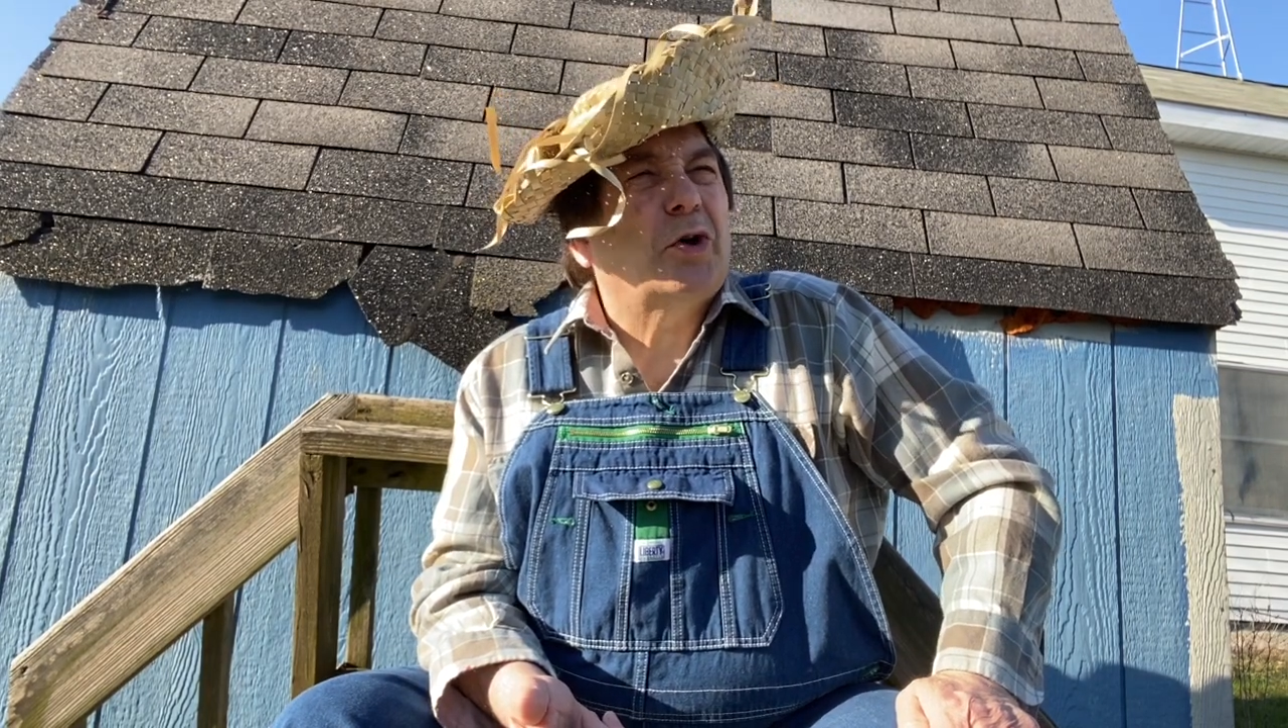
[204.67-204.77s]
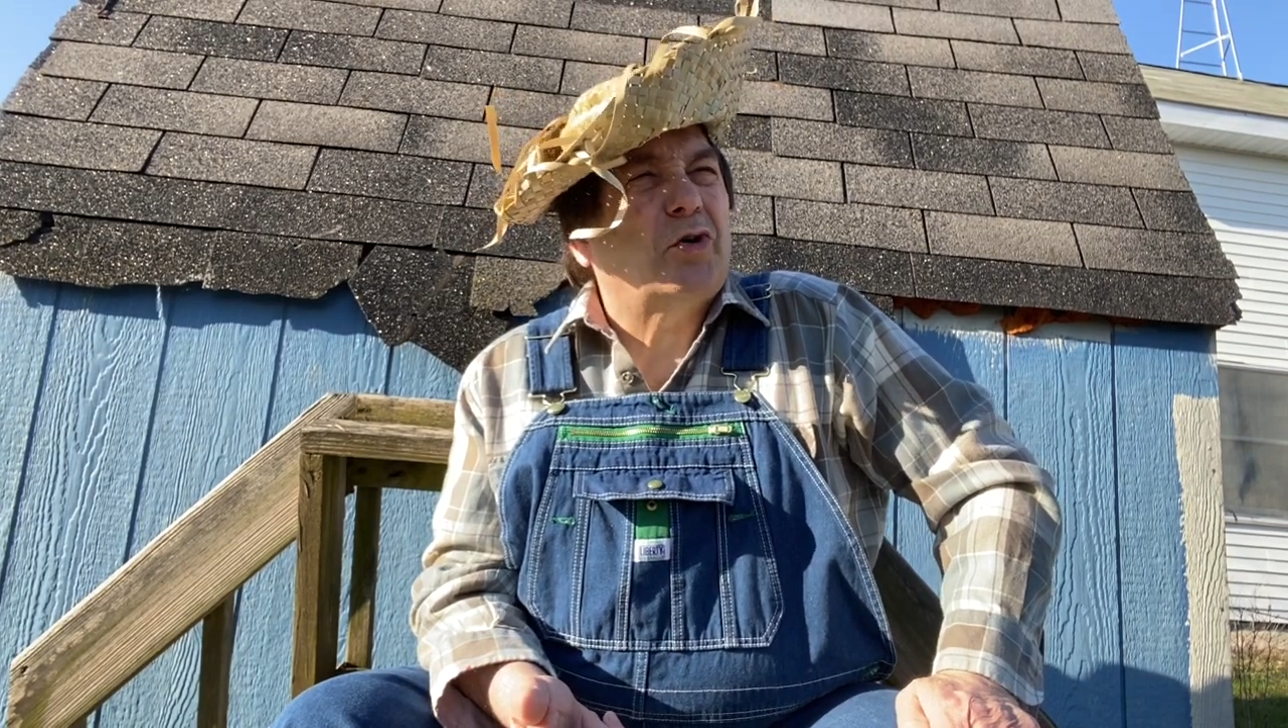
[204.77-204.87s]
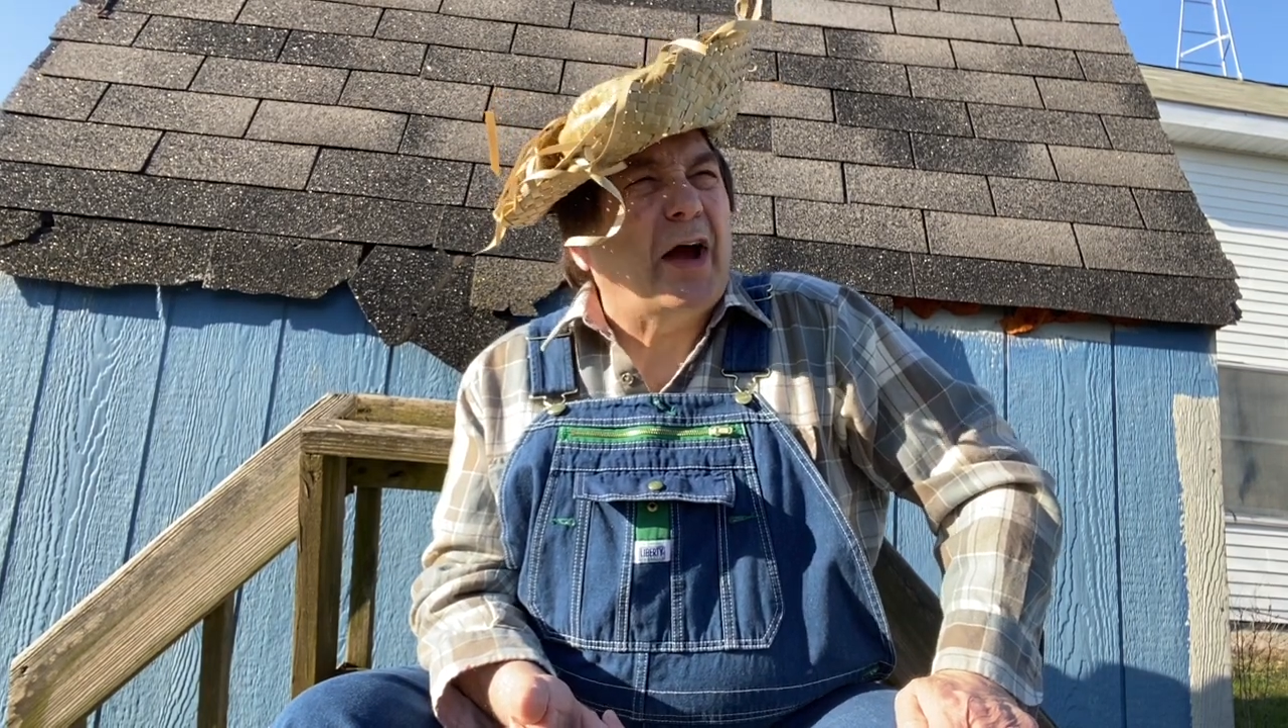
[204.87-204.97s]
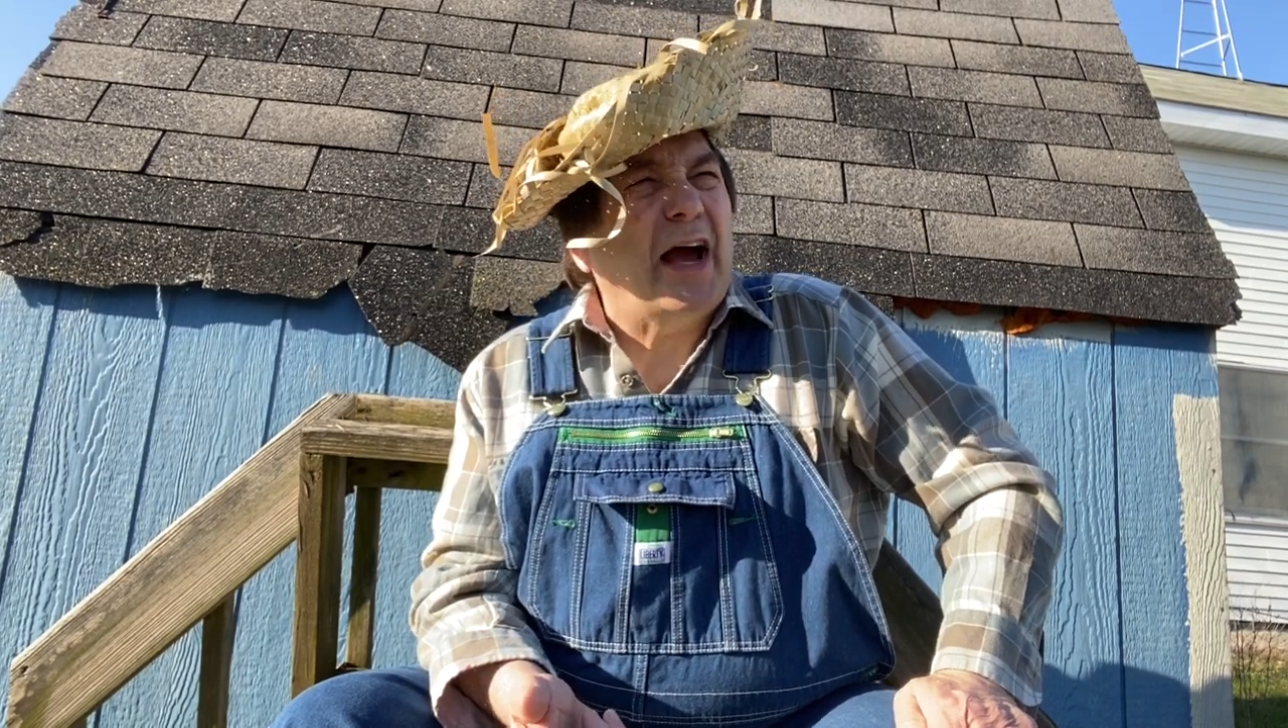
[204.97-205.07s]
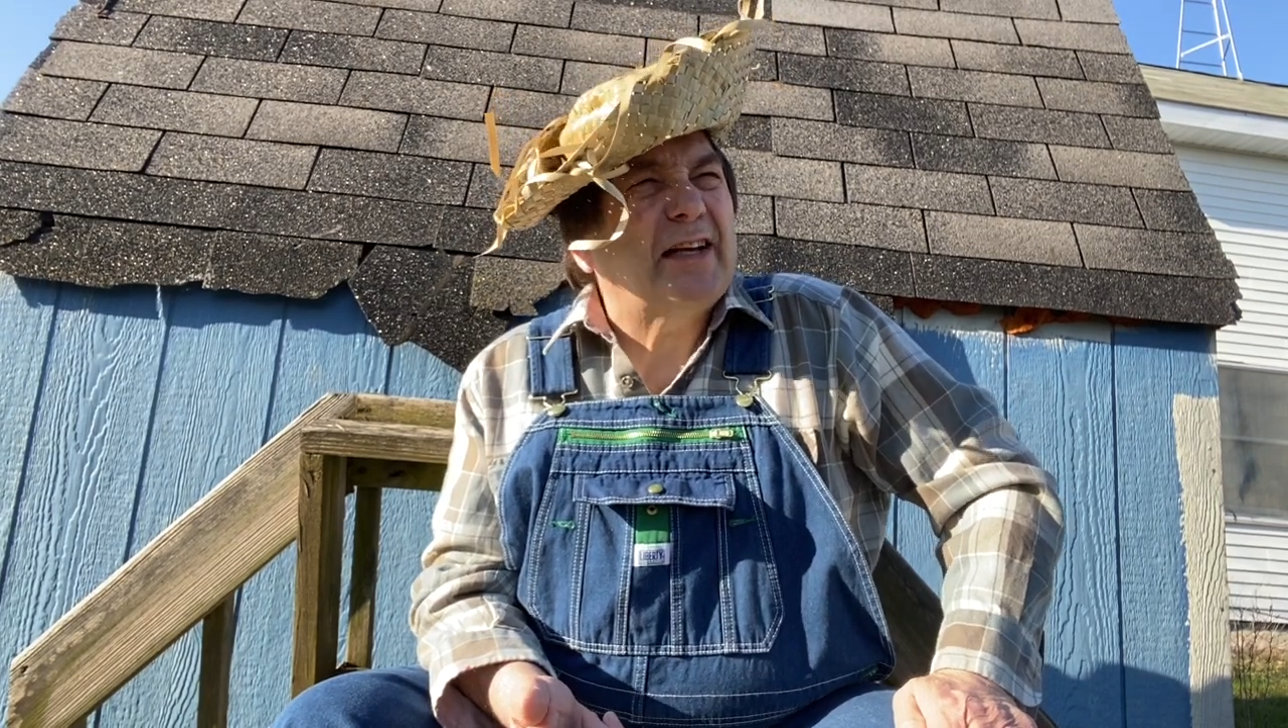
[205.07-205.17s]

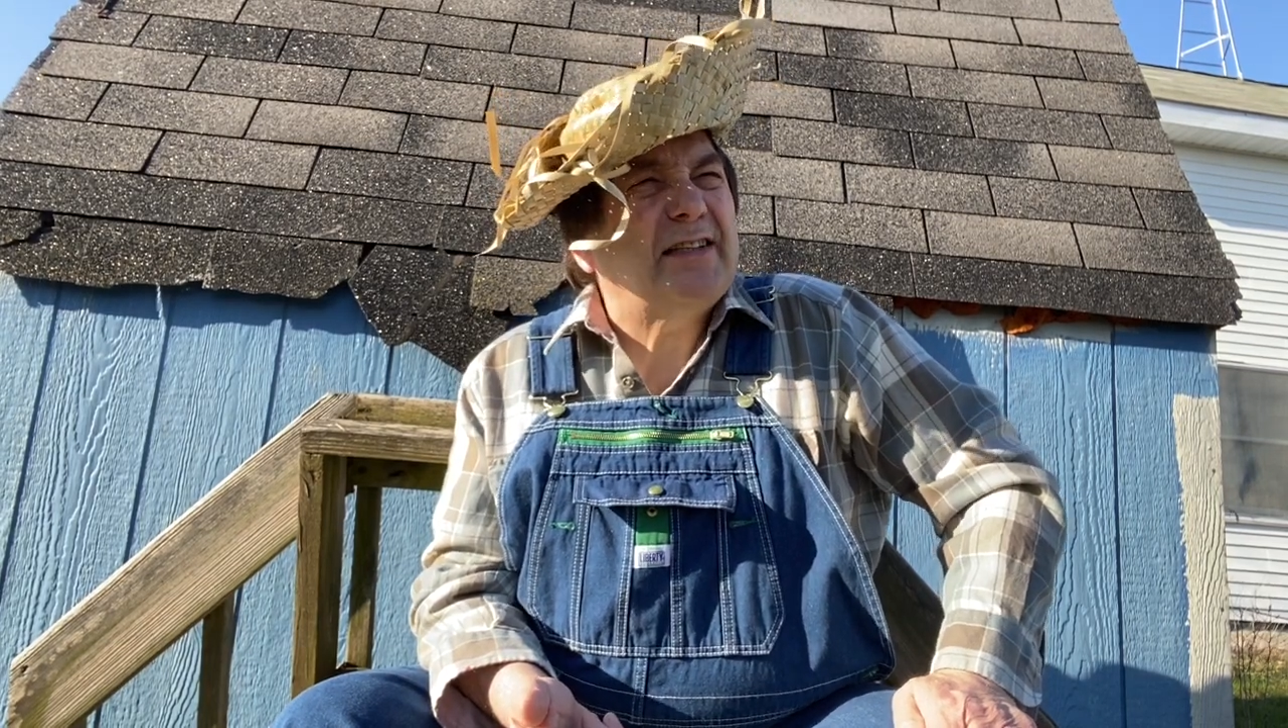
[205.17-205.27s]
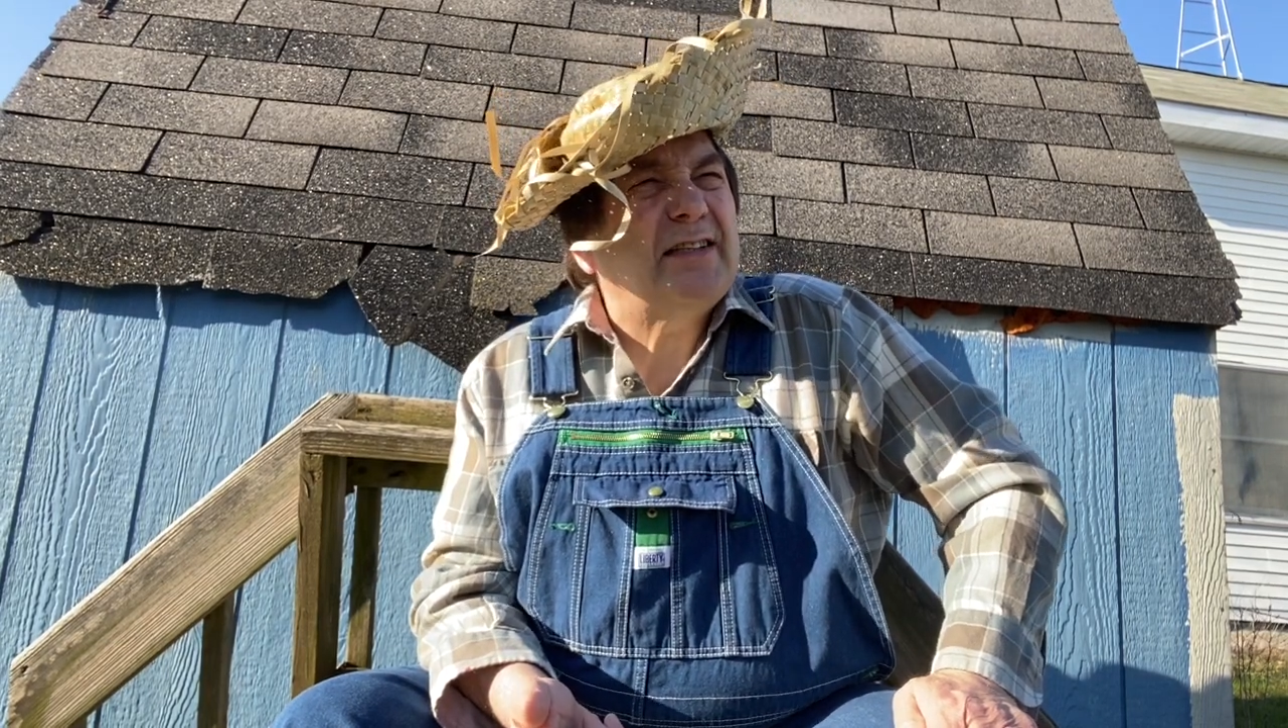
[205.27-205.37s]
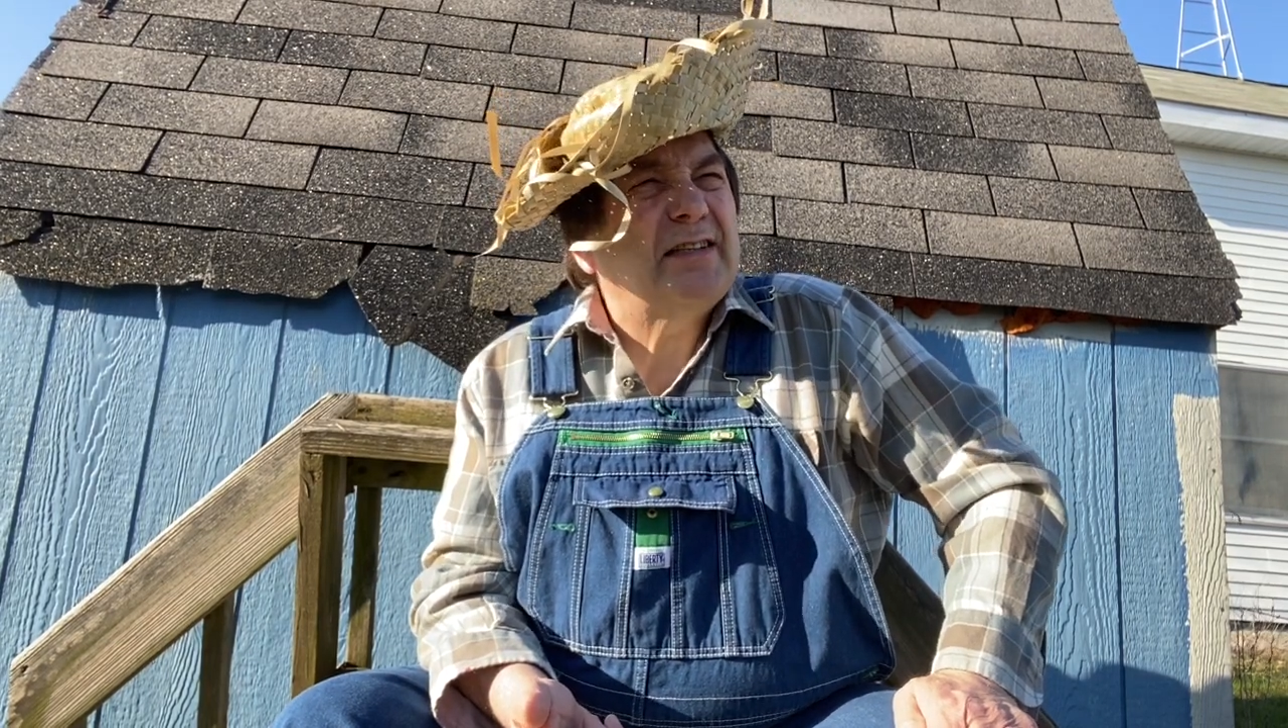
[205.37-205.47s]
grass?